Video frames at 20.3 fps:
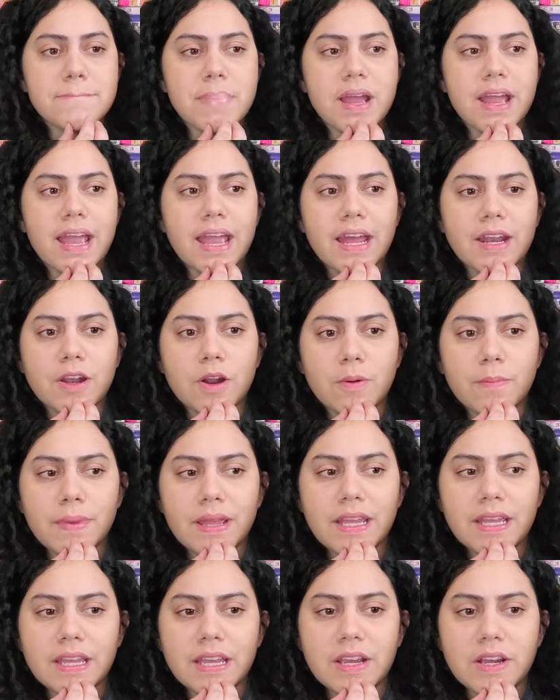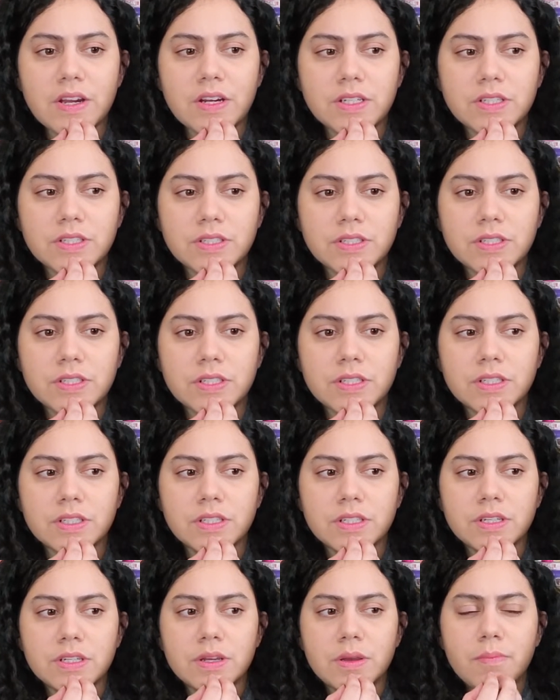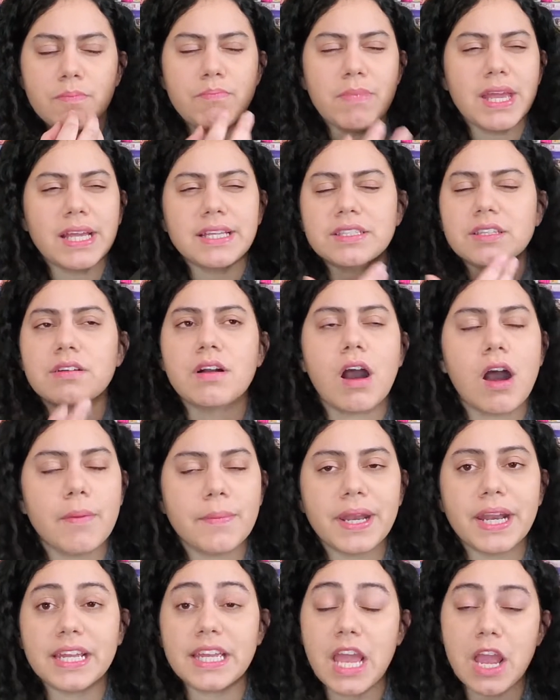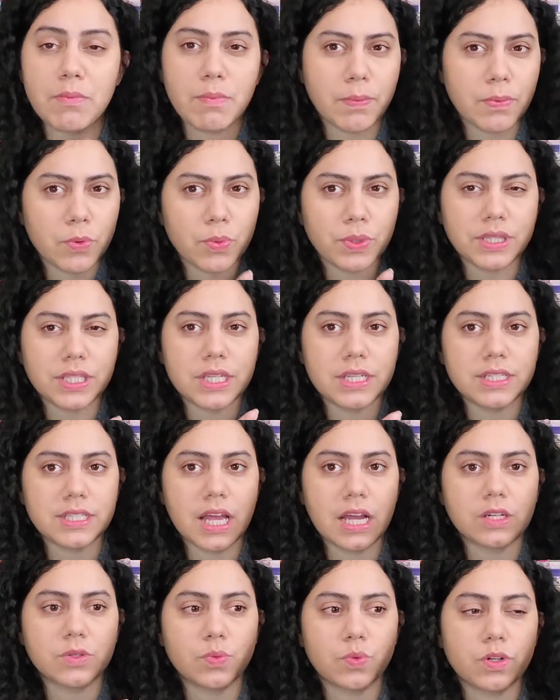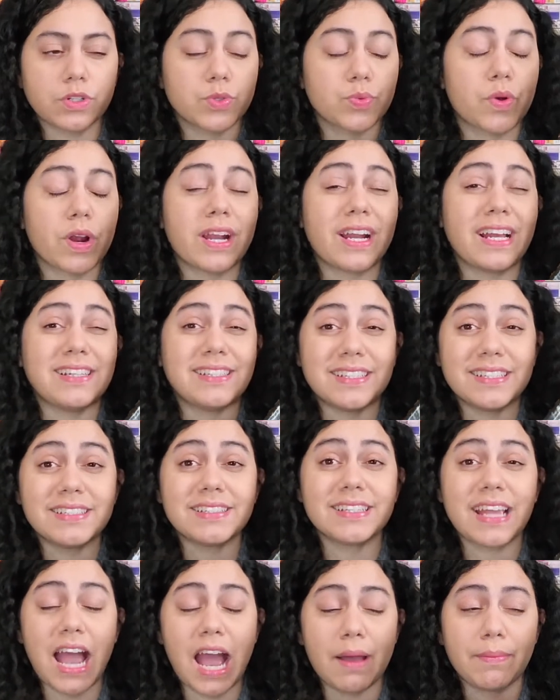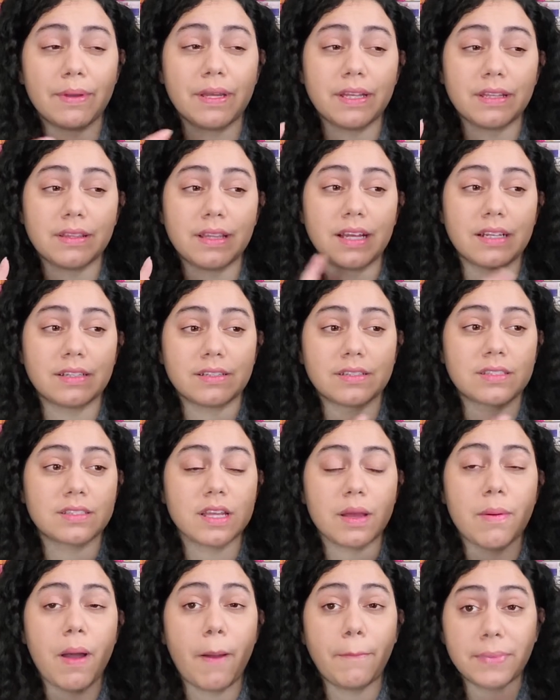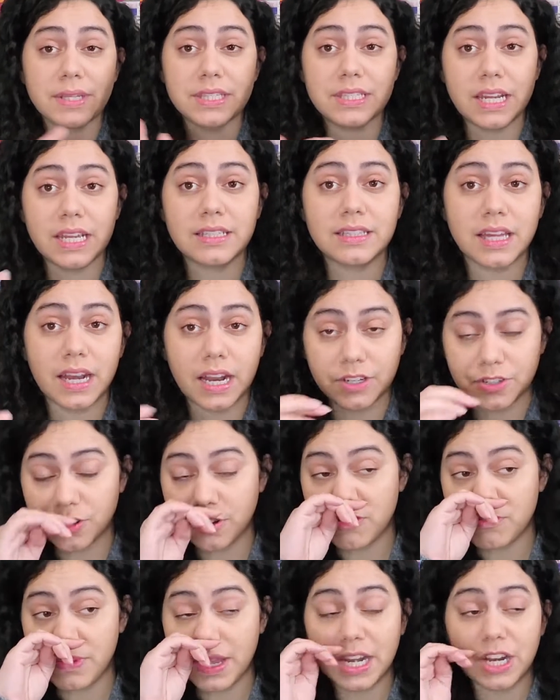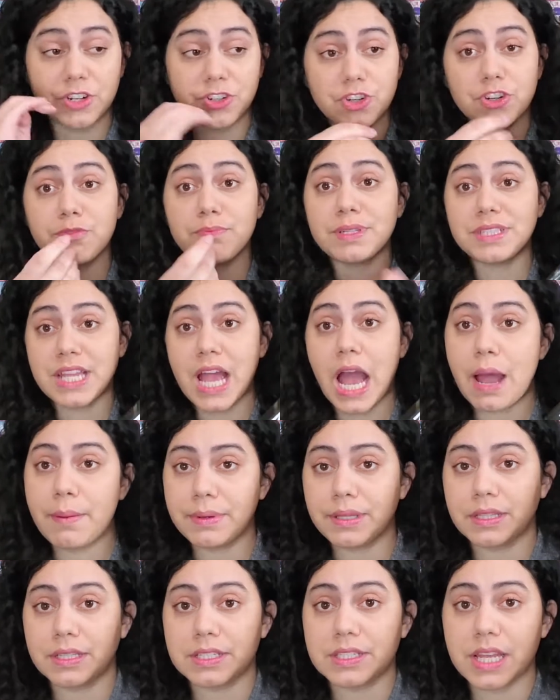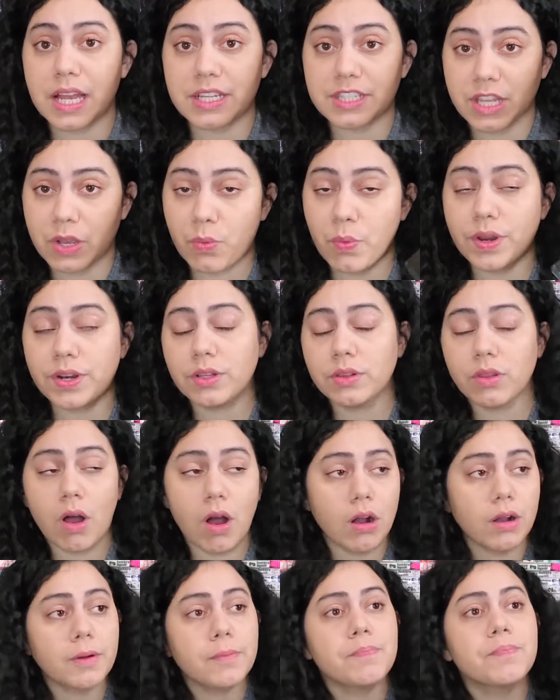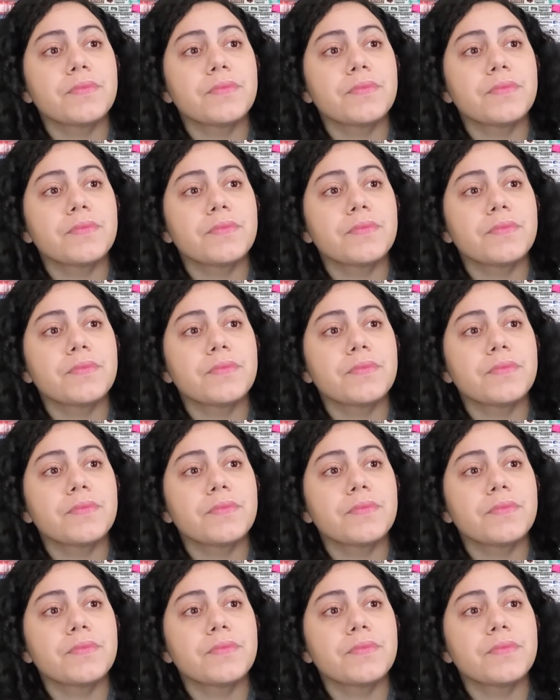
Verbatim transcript: And our main character makes a comment. I can't remember what the exact words were, and I didn't tab it, and that's a mistake that I should have made. I should have been tabbing this as I went along.